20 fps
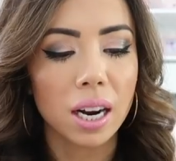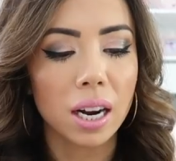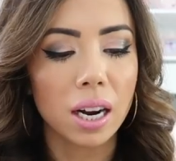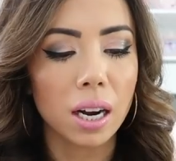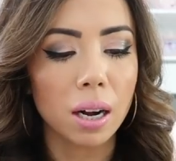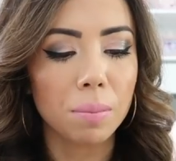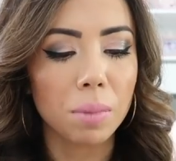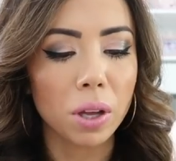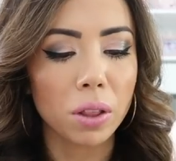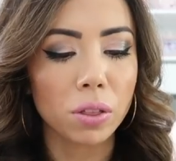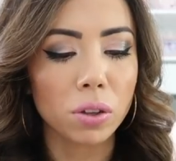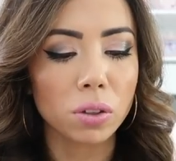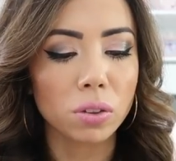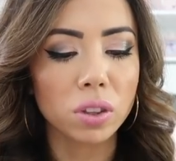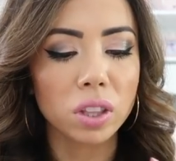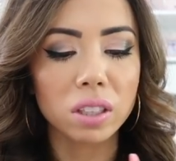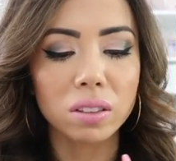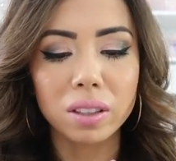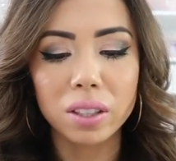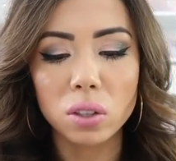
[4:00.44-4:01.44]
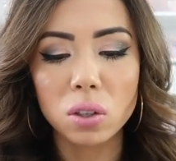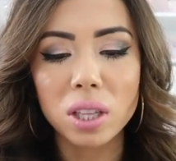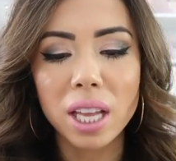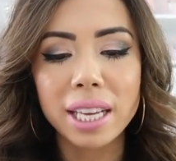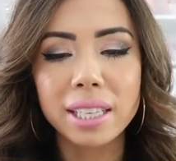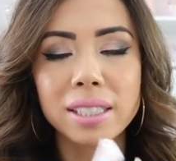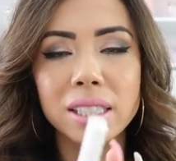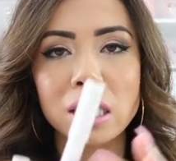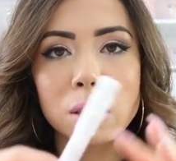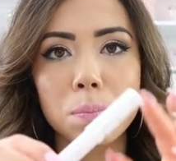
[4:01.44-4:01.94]
They're the little
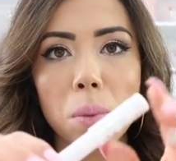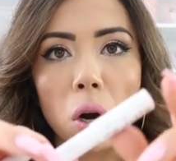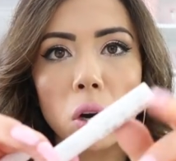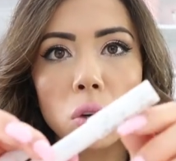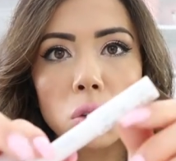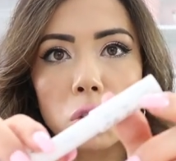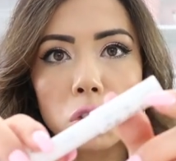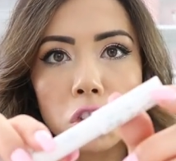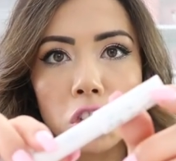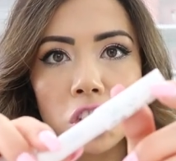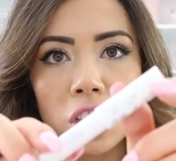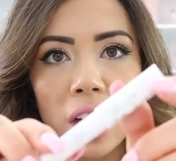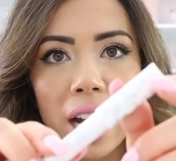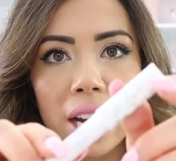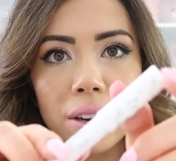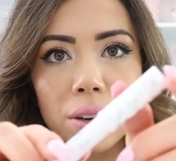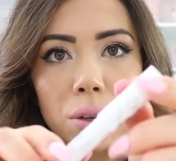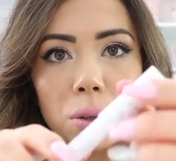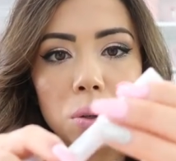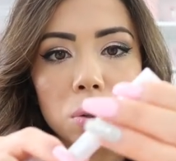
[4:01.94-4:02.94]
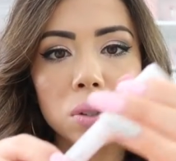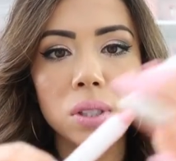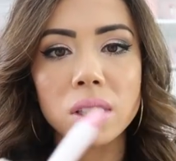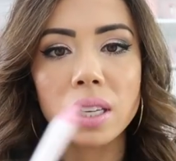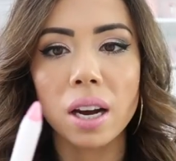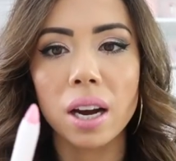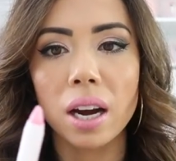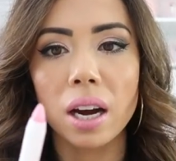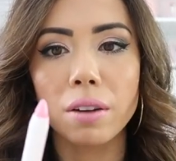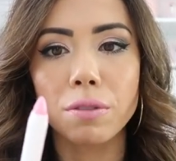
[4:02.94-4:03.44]
like sparkle
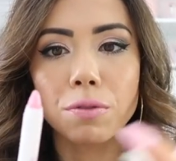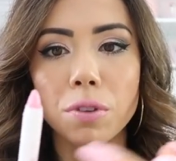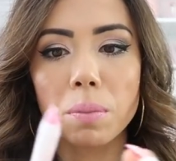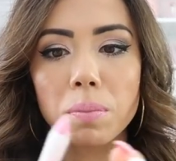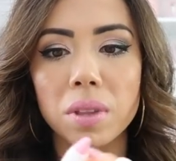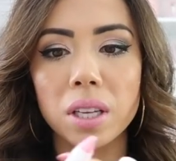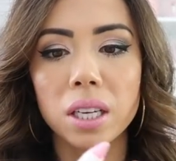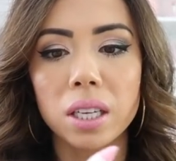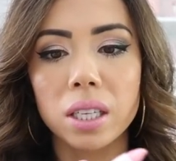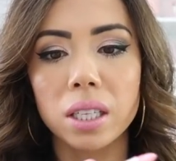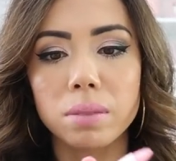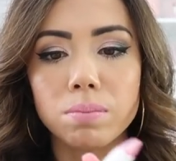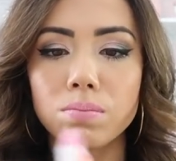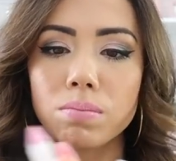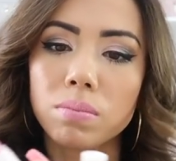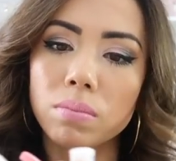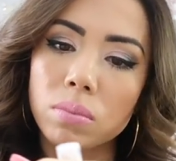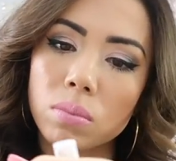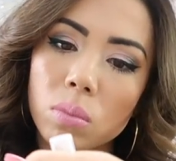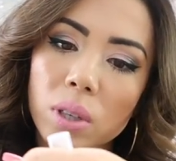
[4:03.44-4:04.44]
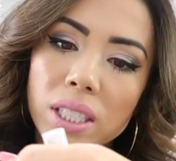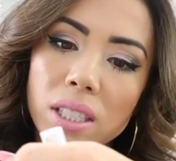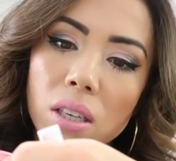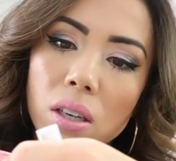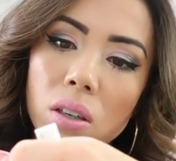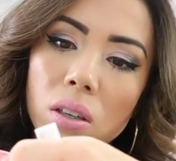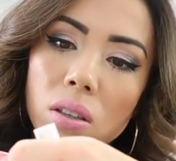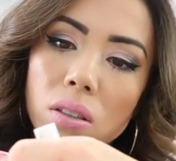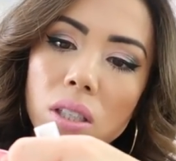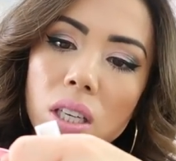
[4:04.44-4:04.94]
shadows from the, what is
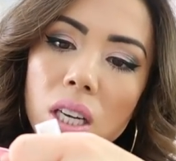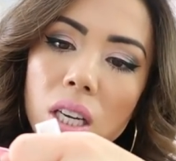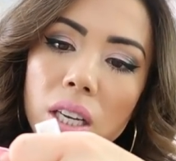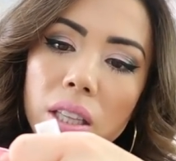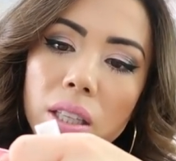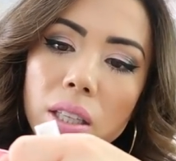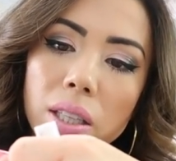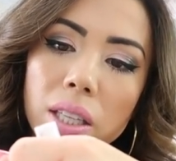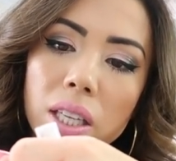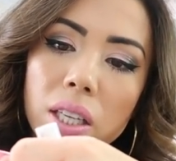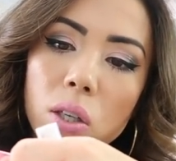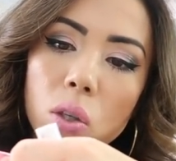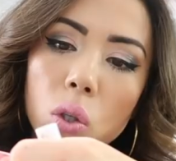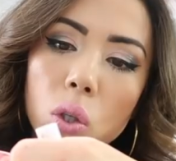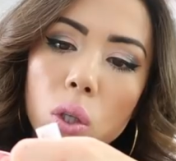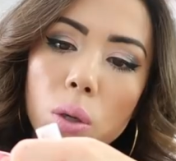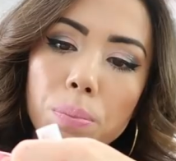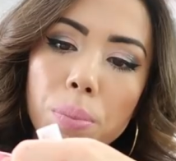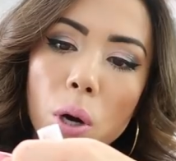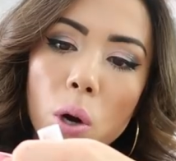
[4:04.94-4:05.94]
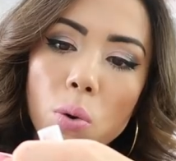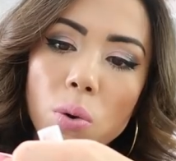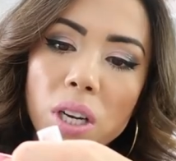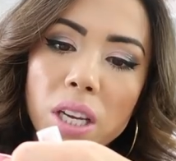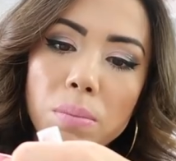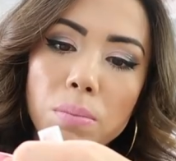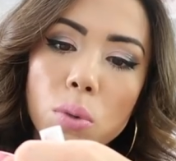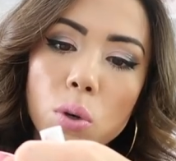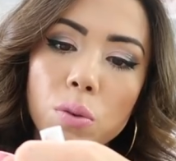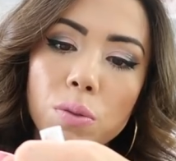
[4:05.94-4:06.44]
it called? The Little
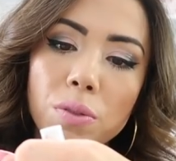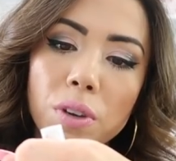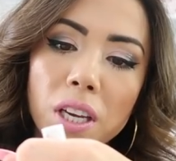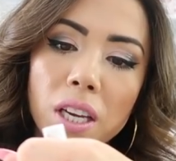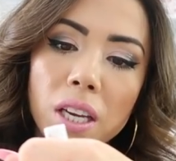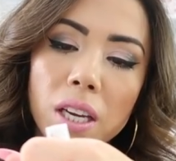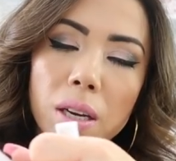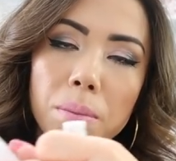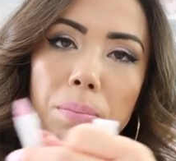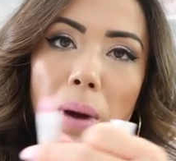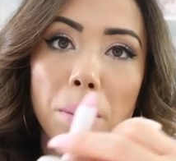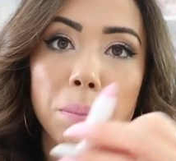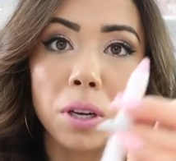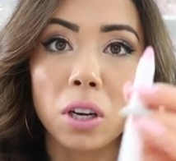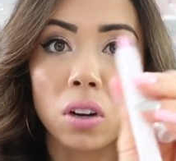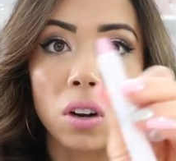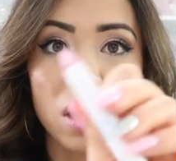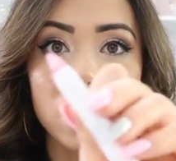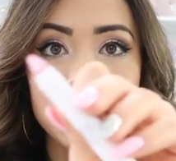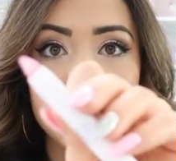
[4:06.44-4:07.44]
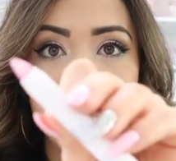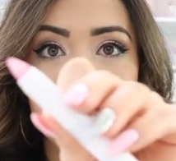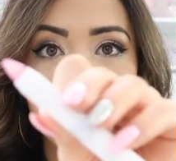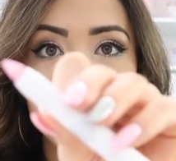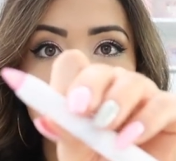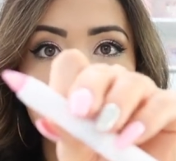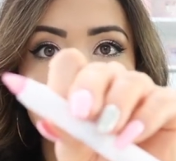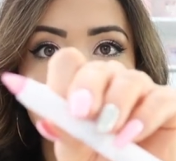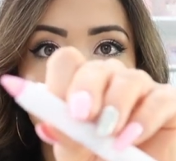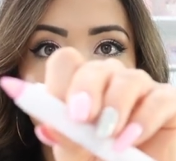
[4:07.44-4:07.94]
Pony Movie by Pure
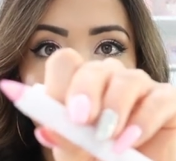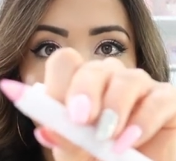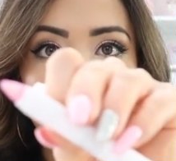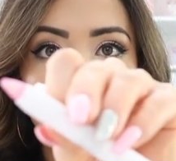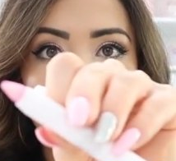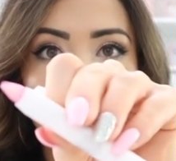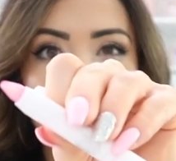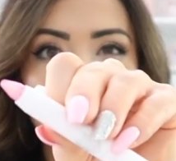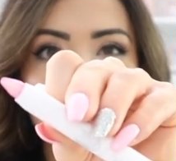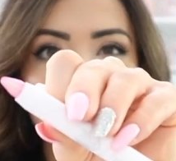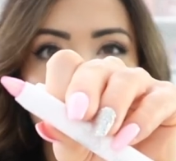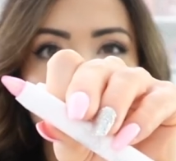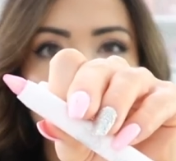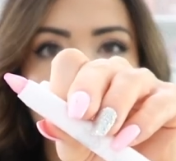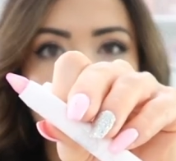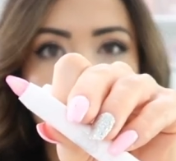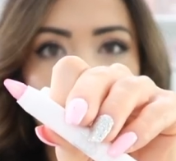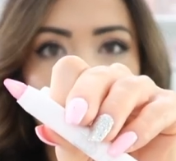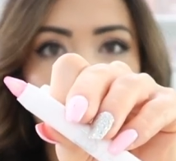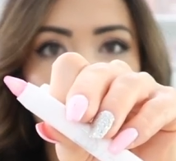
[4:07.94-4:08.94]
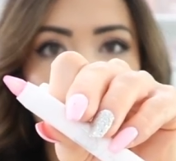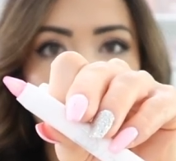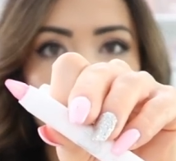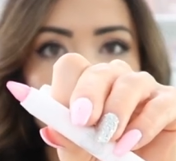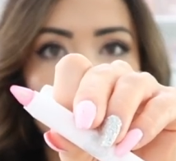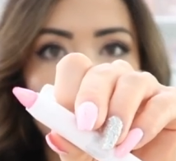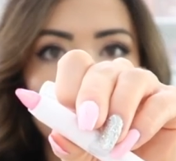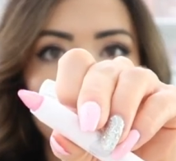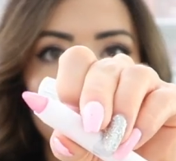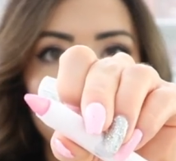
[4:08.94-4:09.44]
Cosmetics. So it's a collection they
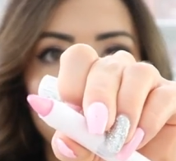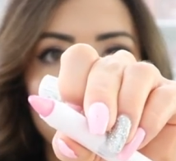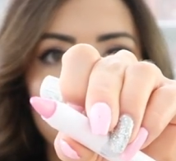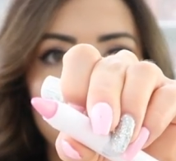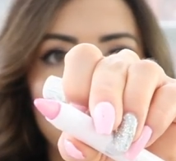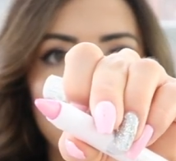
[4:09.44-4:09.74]
came out with,